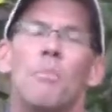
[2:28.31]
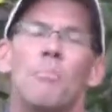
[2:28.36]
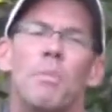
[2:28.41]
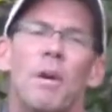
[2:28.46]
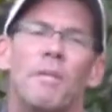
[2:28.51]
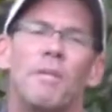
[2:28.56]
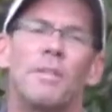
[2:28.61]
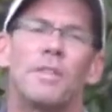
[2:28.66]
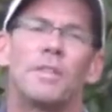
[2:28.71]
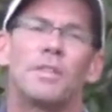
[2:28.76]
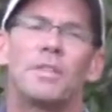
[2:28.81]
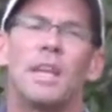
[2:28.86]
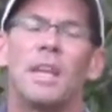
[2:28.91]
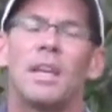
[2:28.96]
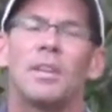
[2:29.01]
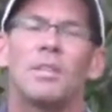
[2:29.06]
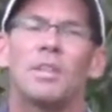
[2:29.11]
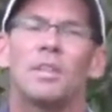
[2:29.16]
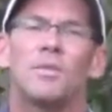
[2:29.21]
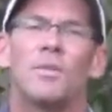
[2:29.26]
But for the
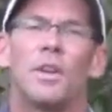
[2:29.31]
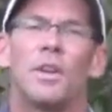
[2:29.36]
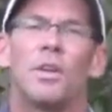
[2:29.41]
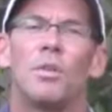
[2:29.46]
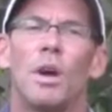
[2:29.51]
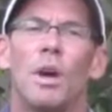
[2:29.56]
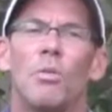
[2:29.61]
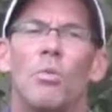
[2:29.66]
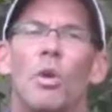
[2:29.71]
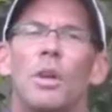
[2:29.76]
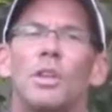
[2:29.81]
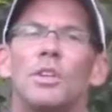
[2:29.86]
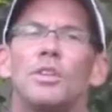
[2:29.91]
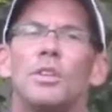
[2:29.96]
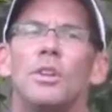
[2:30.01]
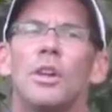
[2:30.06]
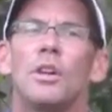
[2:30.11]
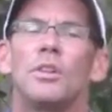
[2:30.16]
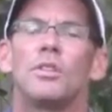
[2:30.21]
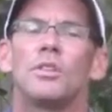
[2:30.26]
sake of this video, I wanted
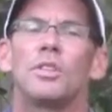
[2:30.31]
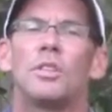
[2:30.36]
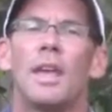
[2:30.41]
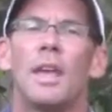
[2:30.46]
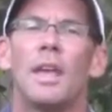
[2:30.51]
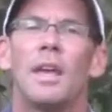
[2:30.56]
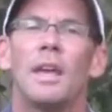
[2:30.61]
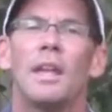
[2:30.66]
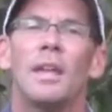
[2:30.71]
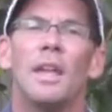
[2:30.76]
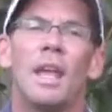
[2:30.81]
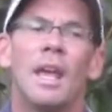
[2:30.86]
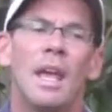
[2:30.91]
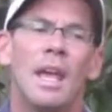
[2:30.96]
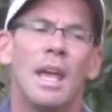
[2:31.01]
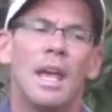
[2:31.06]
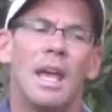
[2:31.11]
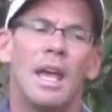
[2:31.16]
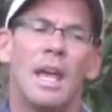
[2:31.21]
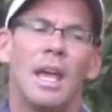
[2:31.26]
you to understand
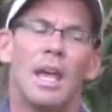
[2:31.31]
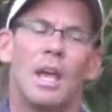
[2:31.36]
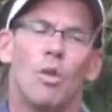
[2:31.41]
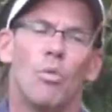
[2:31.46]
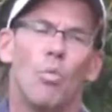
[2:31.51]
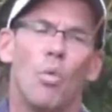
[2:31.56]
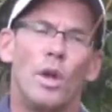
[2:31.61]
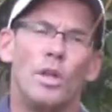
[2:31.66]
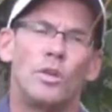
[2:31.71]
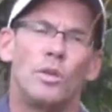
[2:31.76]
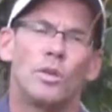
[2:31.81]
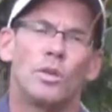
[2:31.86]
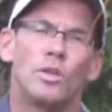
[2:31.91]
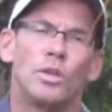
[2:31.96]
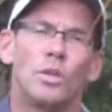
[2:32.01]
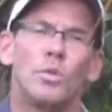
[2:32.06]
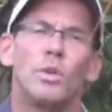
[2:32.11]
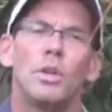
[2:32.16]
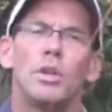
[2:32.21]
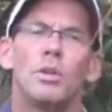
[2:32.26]
when you're
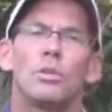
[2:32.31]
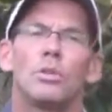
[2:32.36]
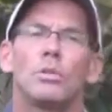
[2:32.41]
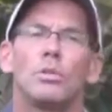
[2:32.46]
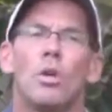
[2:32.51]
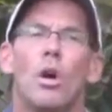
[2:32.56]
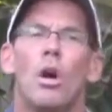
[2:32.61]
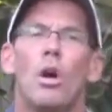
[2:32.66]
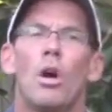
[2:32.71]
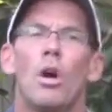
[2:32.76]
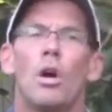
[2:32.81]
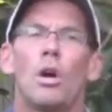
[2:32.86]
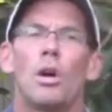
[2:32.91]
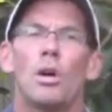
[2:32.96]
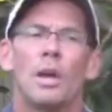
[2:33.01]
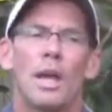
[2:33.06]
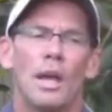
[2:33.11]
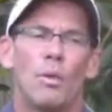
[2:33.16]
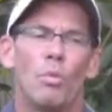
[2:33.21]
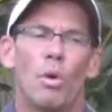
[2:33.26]
doing your
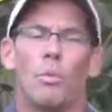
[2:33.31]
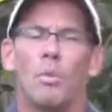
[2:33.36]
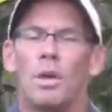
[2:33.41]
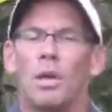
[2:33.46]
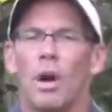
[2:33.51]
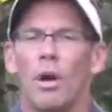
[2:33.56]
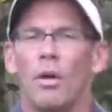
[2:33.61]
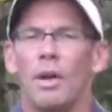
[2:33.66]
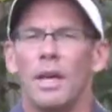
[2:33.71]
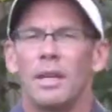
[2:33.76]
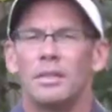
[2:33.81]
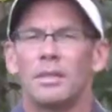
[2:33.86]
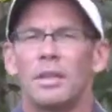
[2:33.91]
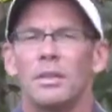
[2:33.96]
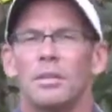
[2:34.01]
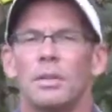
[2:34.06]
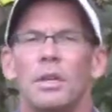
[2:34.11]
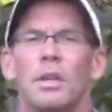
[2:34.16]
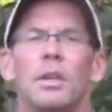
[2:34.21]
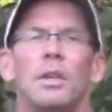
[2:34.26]
long, what we call
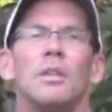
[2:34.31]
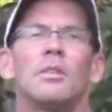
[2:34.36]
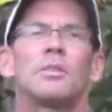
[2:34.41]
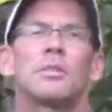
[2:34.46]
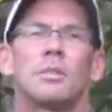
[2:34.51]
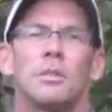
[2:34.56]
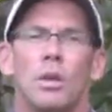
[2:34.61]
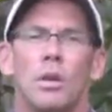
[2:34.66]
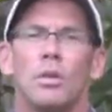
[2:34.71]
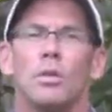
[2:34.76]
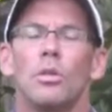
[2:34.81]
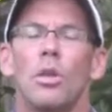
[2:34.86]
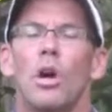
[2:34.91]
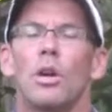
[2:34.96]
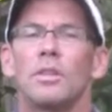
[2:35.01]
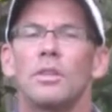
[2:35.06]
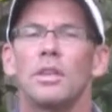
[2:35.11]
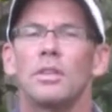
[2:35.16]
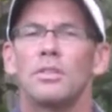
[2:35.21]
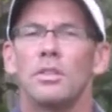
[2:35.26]
SLD, slow
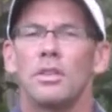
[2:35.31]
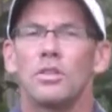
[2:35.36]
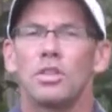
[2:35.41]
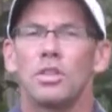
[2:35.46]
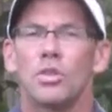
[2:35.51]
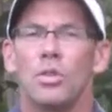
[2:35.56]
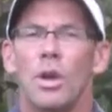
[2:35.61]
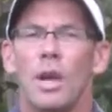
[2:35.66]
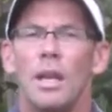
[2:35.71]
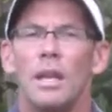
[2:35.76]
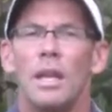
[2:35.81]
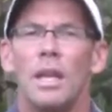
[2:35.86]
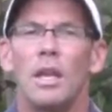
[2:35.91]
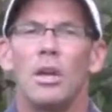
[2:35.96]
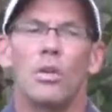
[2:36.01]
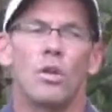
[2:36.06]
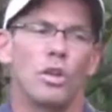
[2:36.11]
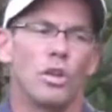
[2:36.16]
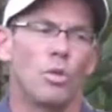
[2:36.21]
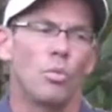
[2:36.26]
long distance
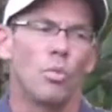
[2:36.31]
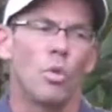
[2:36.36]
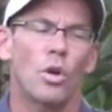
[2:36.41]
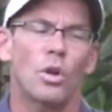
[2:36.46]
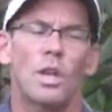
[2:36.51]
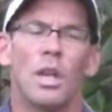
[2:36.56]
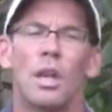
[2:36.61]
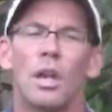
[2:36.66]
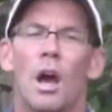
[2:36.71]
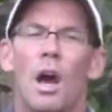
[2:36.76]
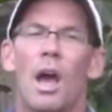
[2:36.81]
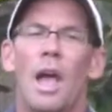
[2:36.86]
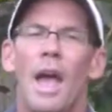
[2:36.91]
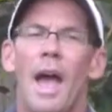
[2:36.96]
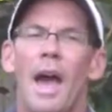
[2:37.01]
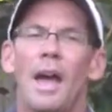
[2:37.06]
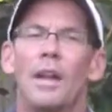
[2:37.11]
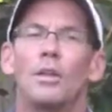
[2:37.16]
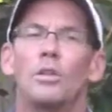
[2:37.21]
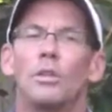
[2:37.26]
training, or you're working
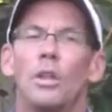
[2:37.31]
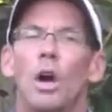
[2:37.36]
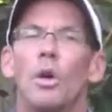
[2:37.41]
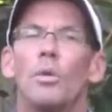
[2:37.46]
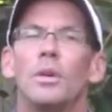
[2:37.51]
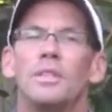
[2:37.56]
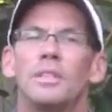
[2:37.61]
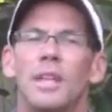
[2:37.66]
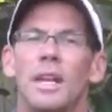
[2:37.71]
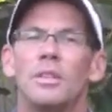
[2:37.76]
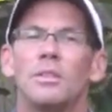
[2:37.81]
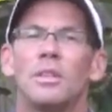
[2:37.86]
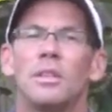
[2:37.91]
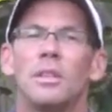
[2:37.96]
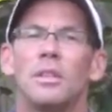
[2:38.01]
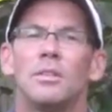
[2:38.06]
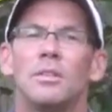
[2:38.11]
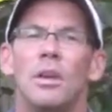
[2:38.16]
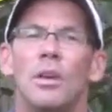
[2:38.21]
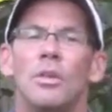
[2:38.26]
at a low
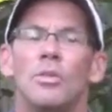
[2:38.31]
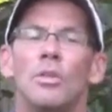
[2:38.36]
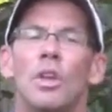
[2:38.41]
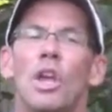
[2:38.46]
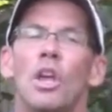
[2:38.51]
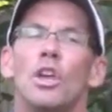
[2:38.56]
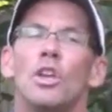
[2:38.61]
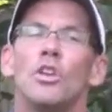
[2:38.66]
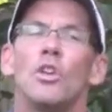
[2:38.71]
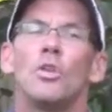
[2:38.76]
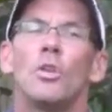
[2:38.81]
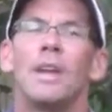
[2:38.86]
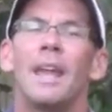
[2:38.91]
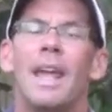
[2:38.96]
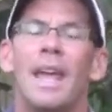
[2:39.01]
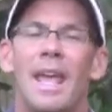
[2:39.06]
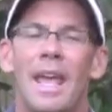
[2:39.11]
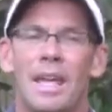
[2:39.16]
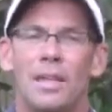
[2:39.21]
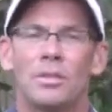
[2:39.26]
intensity zone, you're
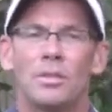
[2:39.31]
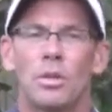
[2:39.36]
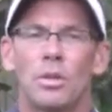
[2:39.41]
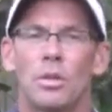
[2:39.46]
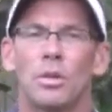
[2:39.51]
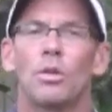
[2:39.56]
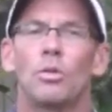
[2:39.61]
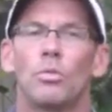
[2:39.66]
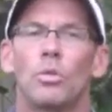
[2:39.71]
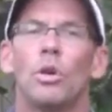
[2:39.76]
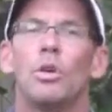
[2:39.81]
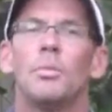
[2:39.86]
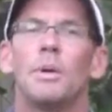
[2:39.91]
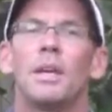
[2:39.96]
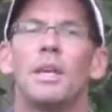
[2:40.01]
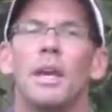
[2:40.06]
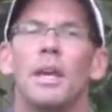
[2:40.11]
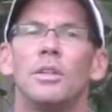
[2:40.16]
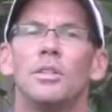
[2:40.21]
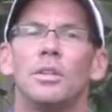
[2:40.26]
enhancing your
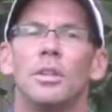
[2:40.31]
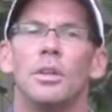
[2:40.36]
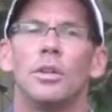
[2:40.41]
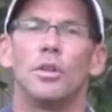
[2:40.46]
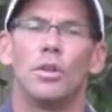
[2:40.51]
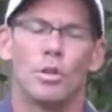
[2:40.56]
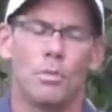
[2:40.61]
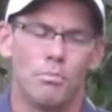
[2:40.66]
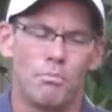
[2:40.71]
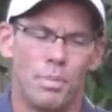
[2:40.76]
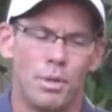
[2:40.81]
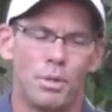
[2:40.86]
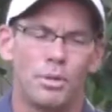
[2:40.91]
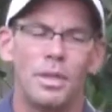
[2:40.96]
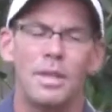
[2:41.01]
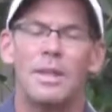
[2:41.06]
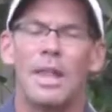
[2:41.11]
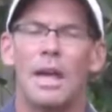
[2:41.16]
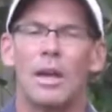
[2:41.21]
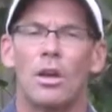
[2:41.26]
aerobic engine. You're
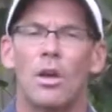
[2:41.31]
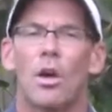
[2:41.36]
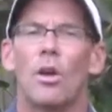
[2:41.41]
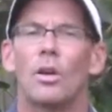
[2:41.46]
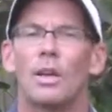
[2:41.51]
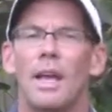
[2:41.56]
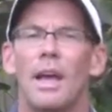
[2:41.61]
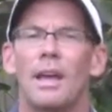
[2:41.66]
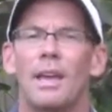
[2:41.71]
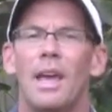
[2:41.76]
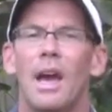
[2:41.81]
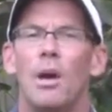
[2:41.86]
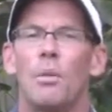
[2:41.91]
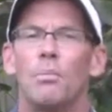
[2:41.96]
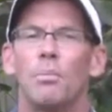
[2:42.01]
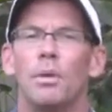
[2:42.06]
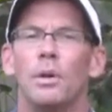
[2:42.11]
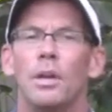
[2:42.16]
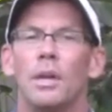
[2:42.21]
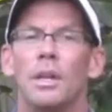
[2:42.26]
building that cardiac
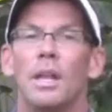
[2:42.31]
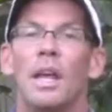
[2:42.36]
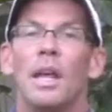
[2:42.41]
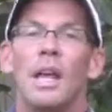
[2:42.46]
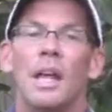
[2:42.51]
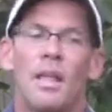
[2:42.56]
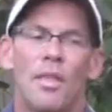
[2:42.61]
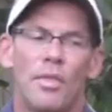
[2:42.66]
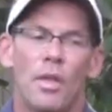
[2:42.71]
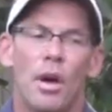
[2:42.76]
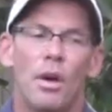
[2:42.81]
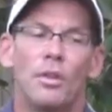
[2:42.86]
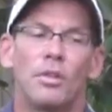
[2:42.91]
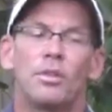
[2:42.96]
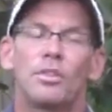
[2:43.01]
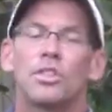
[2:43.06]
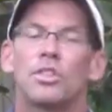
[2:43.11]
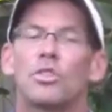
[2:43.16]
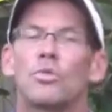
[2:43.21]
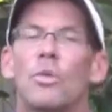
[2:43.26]
output. The
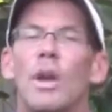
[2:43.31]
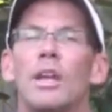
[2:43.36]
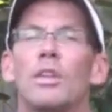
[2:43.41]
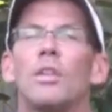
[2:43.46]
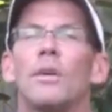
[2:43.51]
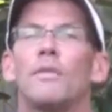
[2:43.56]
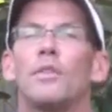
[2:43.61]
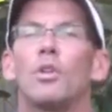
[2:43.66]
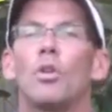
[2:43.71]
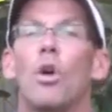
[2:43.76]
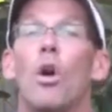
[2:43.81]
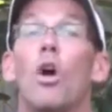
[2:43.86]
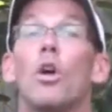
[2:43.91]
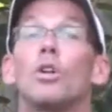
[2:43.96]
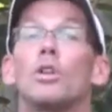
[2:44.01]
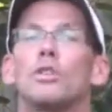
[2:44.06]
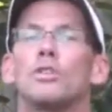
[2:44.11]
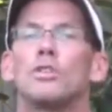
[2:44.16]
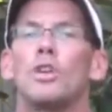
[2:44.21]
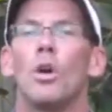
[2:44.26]
strength of your
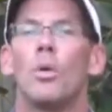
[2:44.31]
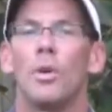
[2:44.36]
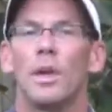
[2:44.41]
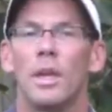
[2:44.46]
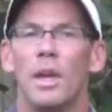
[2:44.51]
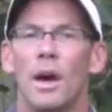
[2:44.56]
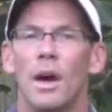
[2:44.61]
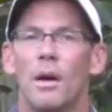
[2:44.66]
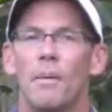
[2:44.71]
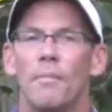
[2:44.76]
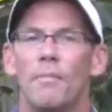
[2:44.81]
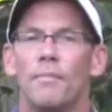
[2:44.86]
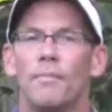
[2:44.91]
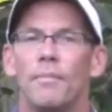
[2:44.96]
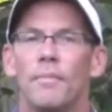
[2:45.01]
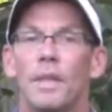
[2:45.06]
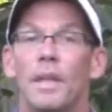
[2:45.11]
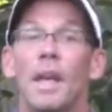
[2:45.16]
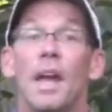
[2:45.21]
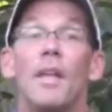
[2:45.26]
heart is going up.
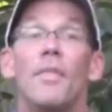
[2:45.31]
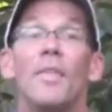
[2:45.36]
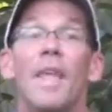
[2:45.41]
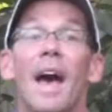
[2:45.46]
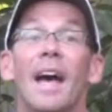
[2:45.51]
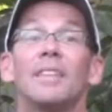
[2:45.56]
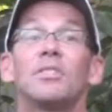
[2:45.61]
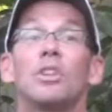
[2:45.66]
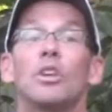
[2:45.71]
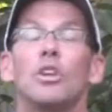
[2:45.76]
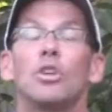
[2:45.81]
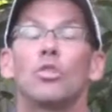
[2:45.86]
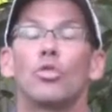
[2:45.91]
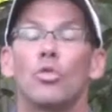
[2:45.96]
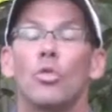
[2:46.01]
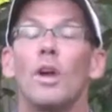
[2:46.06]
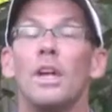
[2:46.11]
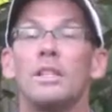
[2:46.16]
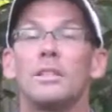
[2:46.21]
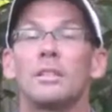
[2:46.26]
And that's a
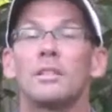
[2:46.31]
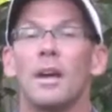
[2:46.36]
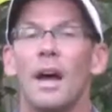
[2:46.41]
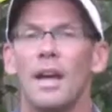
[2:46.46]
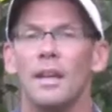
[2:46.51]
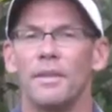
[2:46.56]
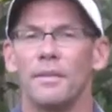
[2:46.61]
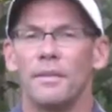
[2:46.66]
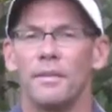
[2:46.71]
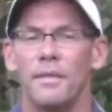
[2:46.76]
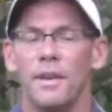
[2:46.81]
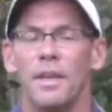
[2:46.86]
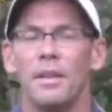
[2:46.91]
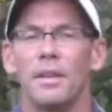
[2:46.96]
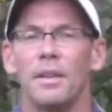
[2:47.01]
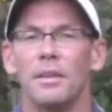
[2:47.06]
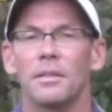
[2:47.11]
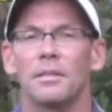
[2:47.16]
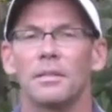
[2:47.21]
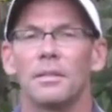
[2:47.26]
great sign of
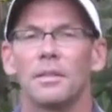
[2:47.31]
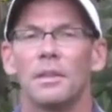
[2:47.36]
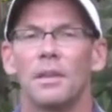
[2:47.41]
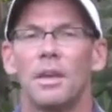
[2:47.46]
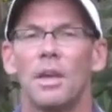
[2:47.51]
fitness.